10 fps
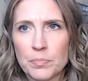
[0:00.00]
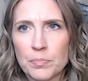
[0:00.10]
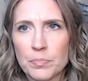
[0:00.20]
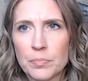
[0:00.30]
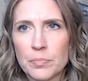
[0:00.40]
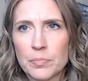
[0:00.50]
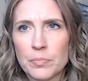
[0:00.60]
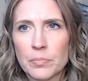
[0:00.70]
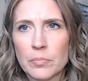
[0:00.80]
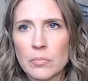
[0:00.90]

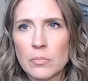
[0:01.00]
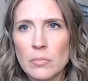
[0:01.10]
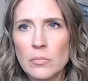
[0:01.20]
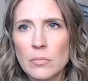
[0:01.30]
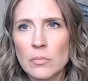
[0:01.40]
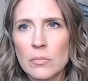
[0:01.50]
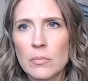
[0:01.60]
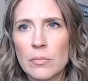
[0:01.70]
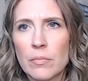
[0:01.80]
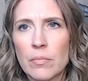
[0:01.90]

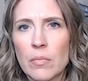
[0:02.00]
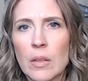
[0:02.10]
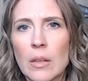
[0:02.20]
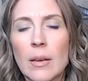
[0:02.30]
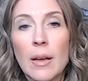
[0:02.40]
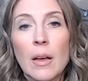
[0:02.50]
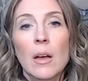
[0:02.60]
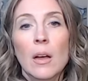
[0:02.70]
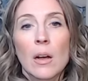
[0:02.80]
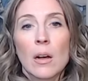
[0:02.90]

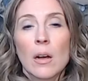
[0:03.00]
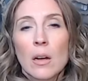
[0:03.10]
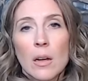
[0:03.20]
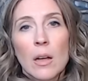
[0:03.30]
Nobody speaks.